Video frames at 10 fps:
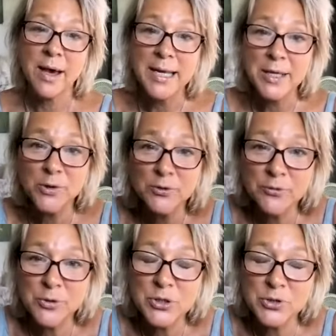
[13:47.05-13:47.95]
I look
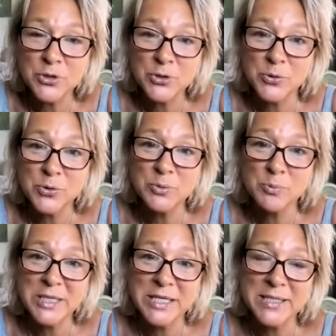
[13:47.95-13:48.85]
forward to doing your autumn
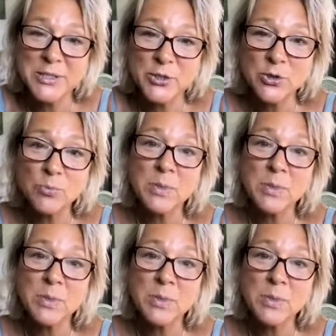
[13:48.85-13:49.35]
reading soon,